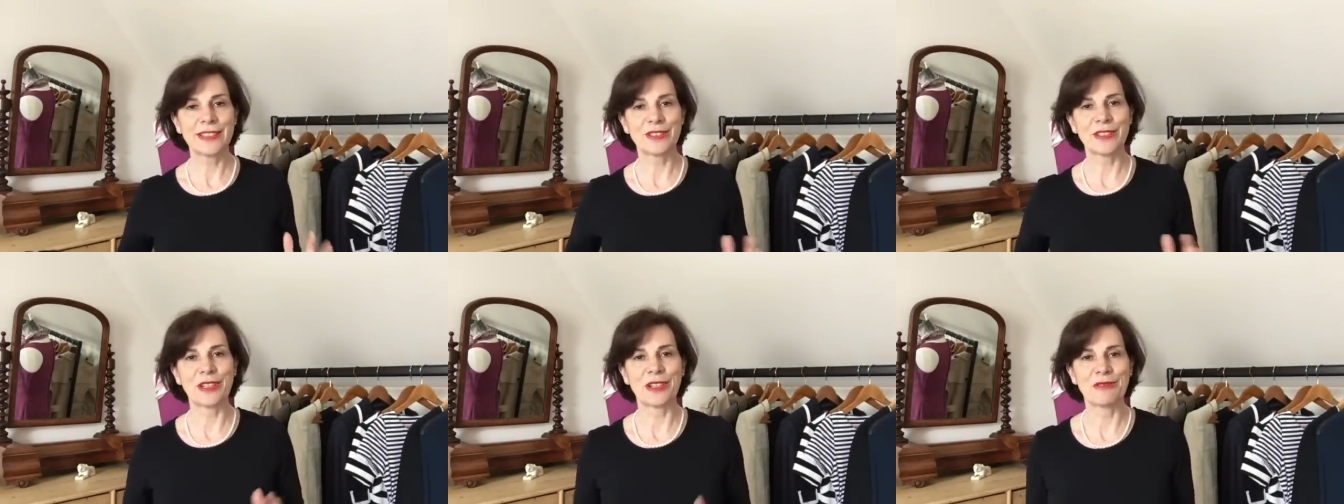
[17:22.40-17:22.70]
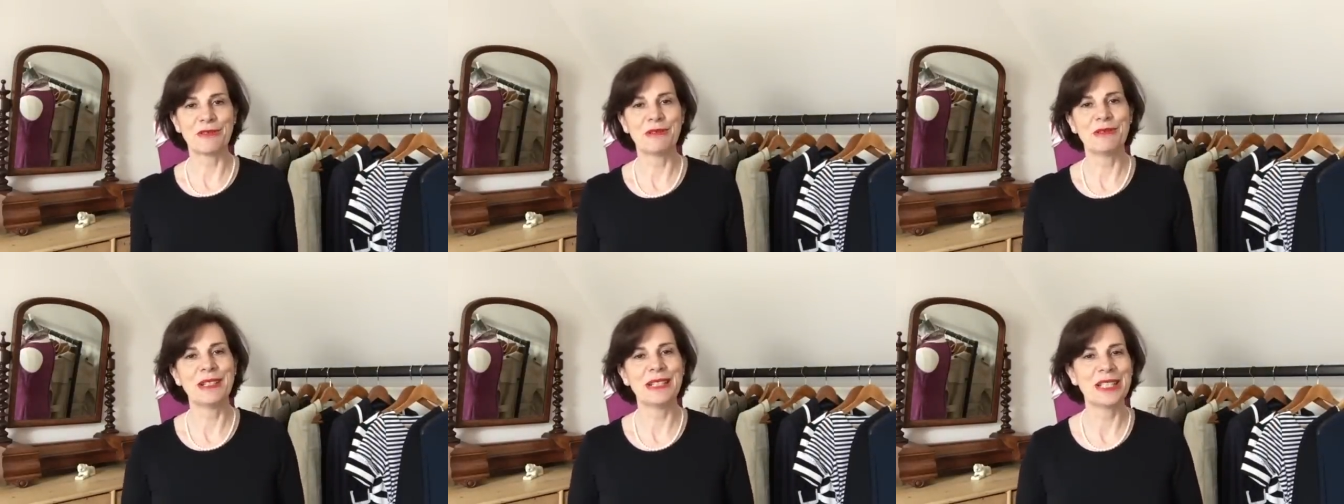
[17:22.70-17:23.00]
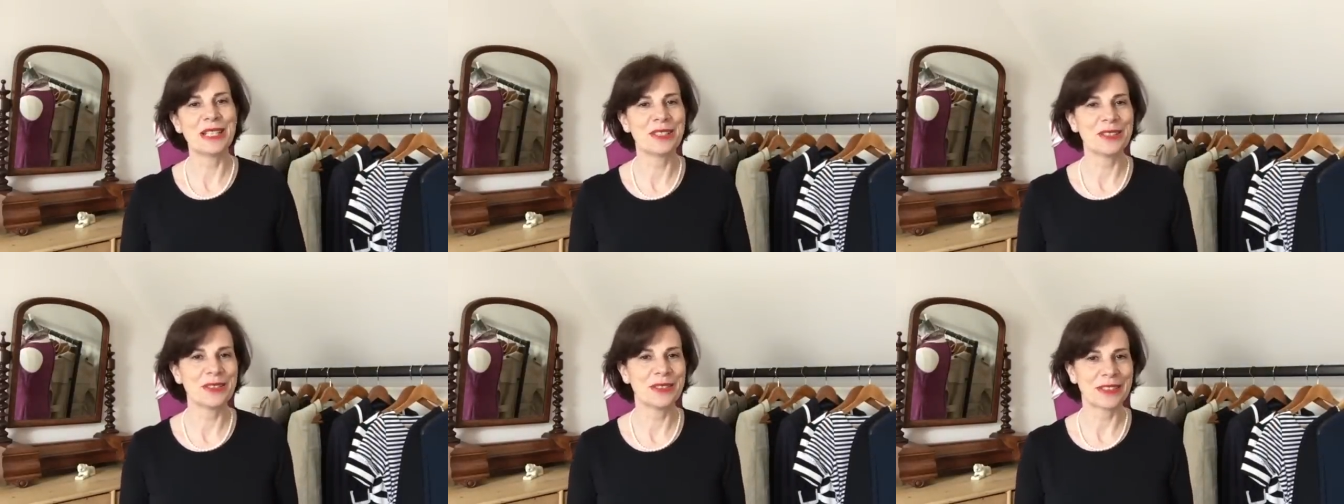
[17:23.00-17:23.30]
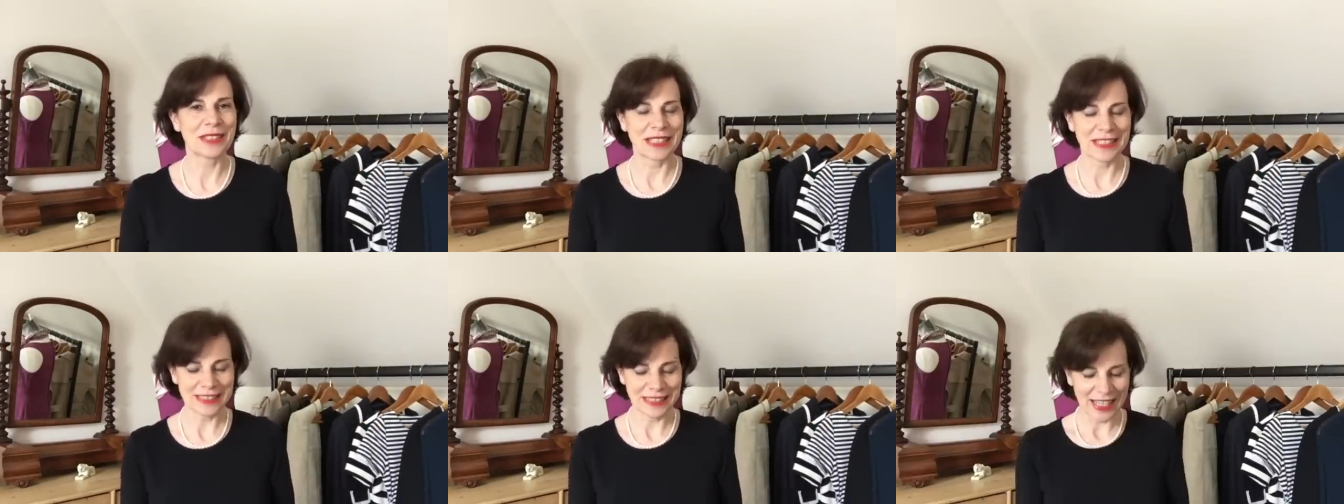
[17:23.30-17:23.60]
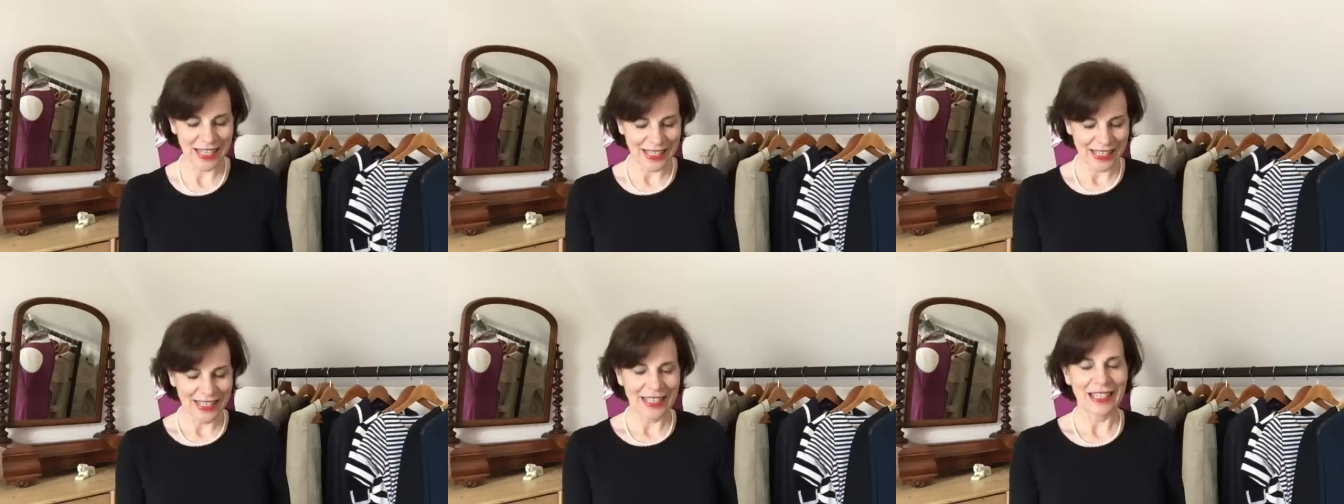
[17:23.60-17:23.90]
it's a really good thing
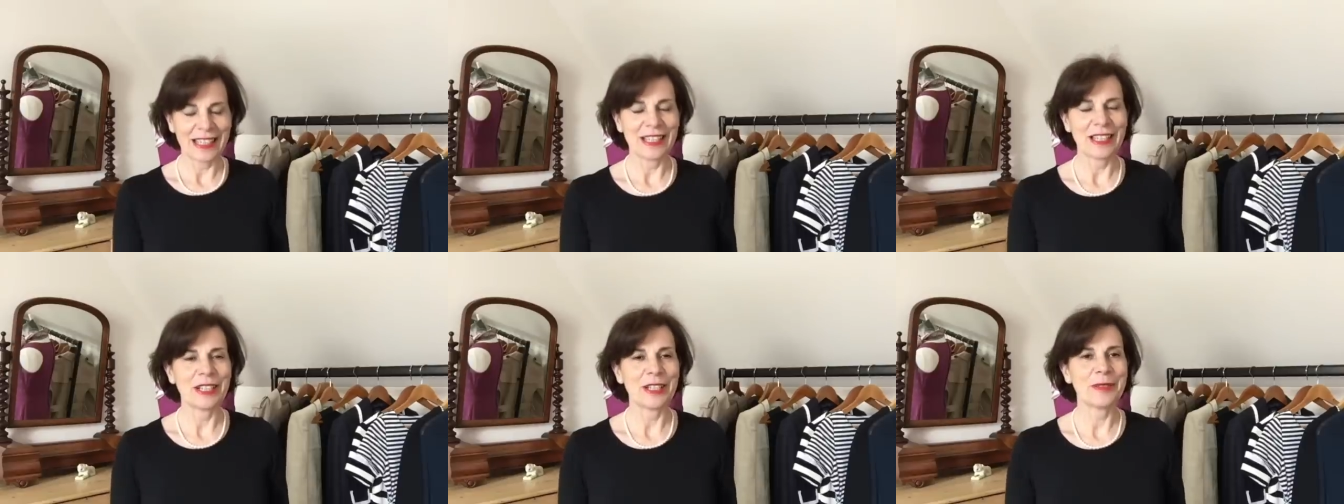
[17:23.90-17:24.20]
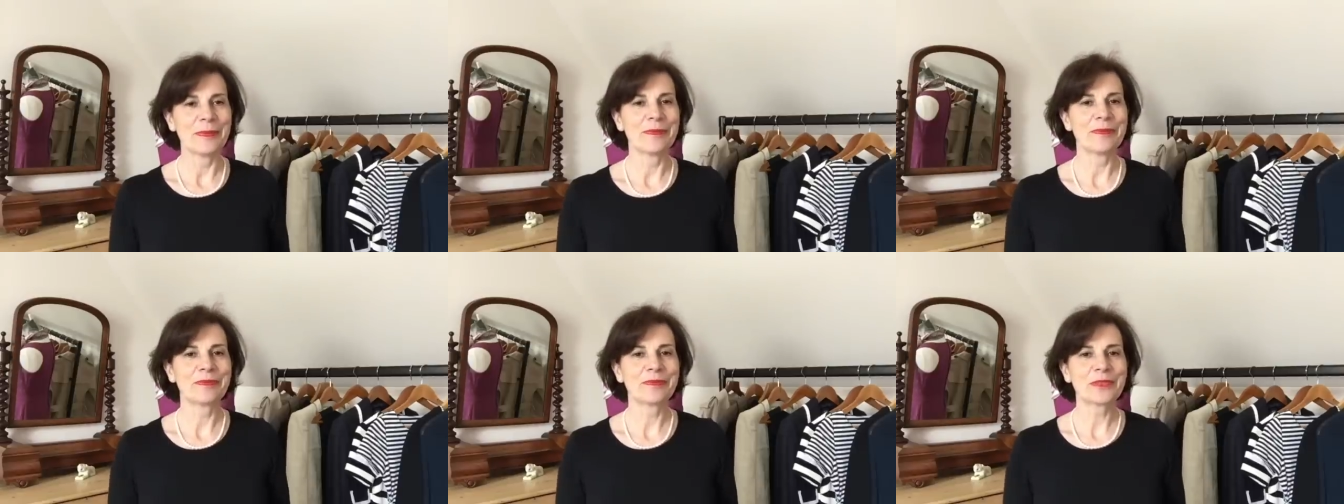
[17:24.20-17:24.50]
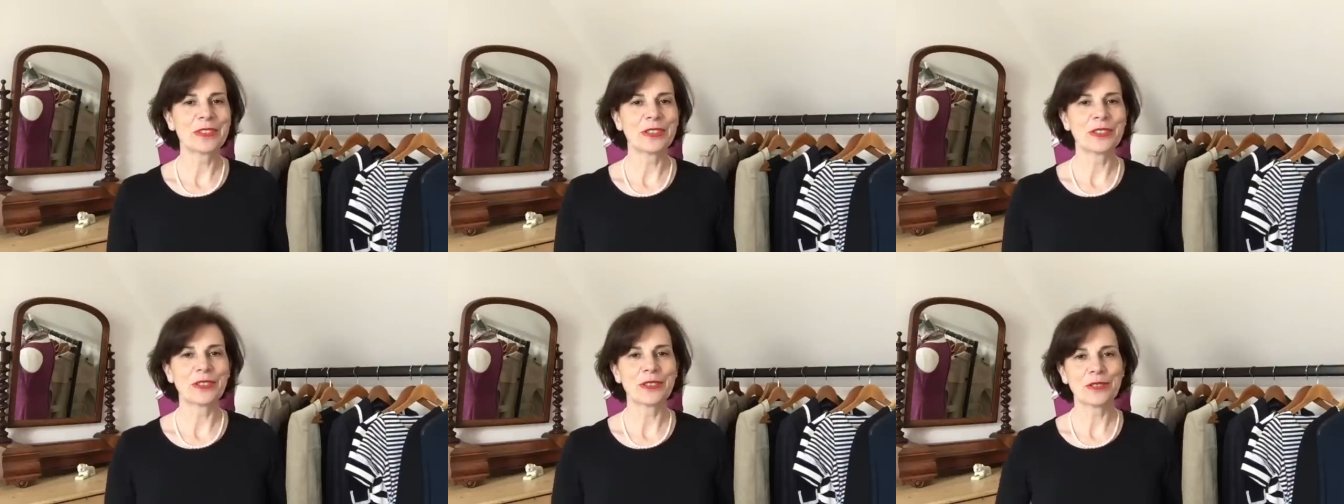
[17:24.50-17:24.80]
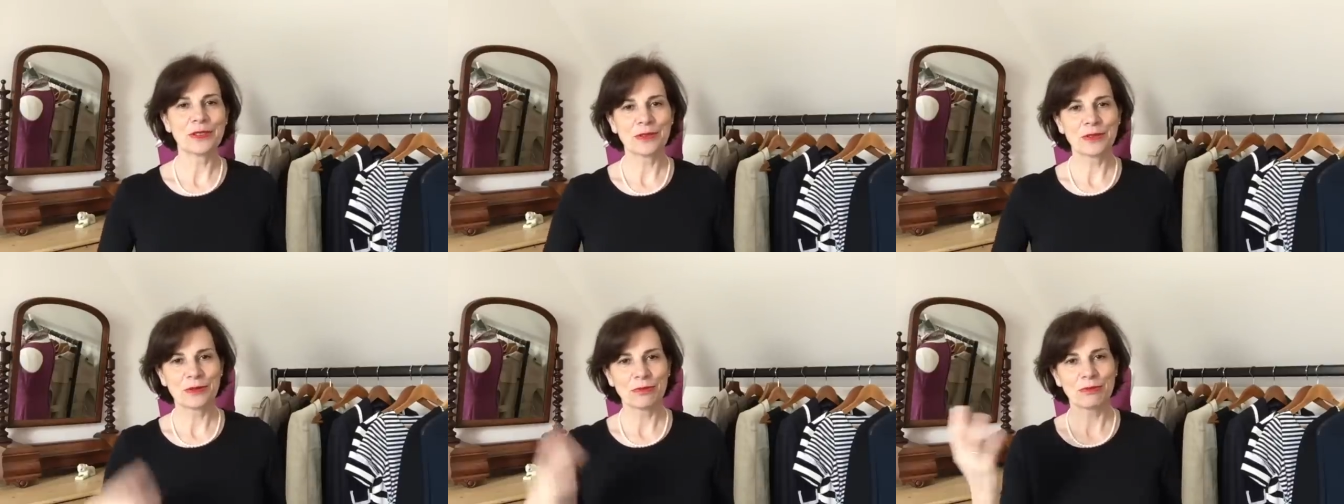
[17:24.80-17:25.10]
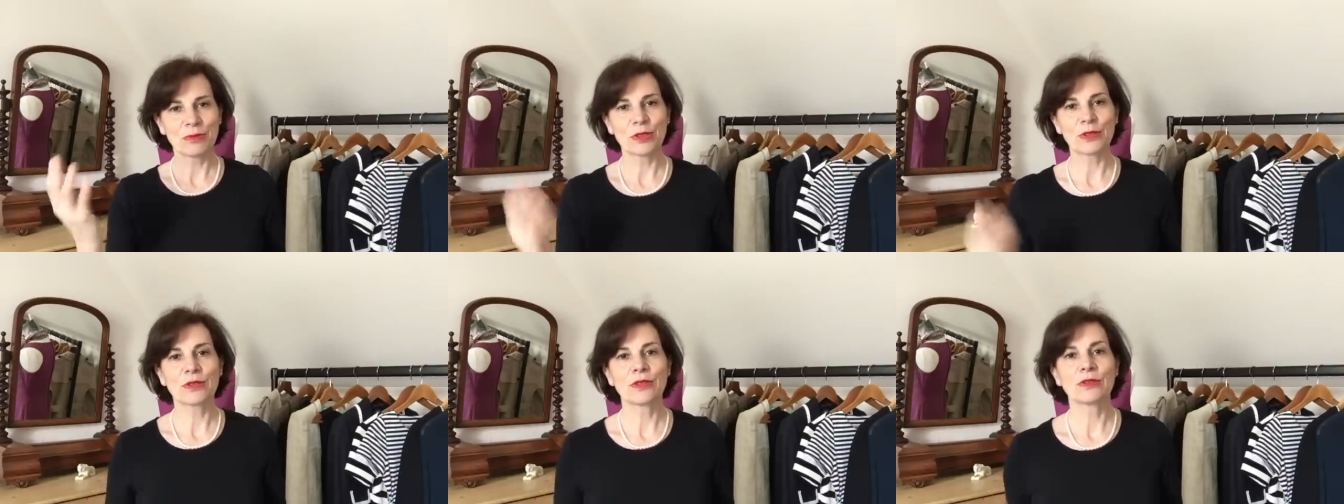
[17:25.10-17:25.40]
um, you know
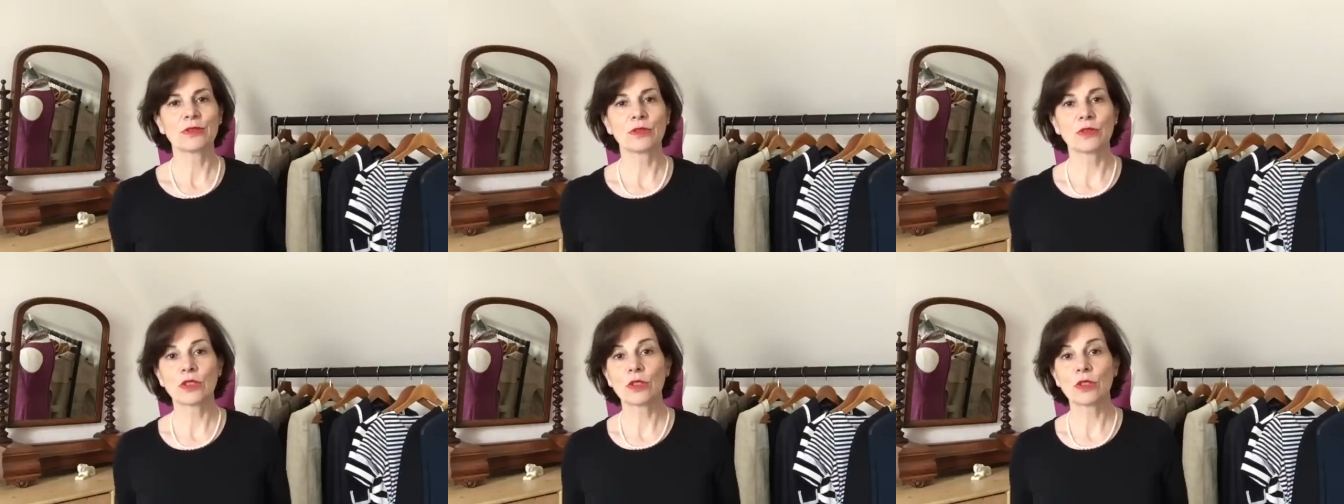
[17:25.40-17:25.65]
but